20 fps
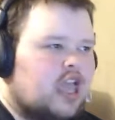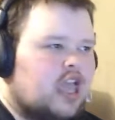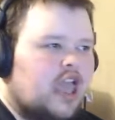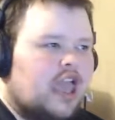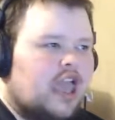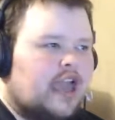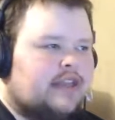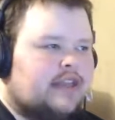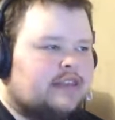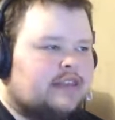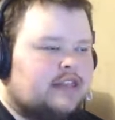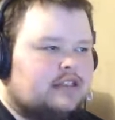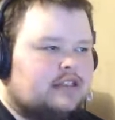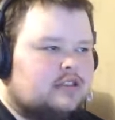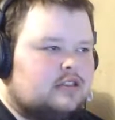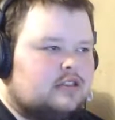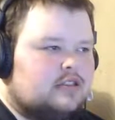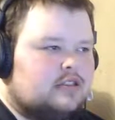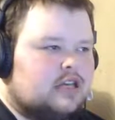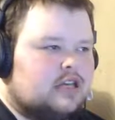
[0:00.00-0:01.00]
and
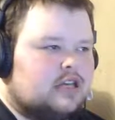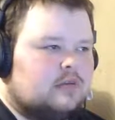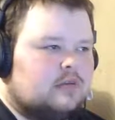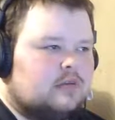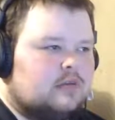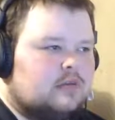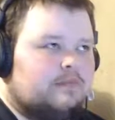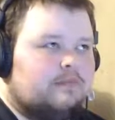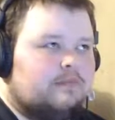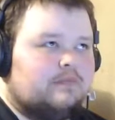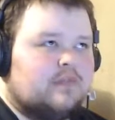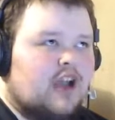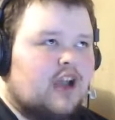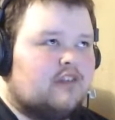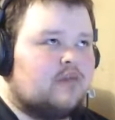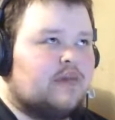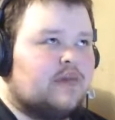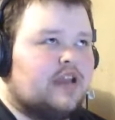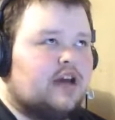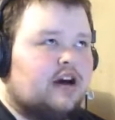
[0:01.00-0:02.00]
the government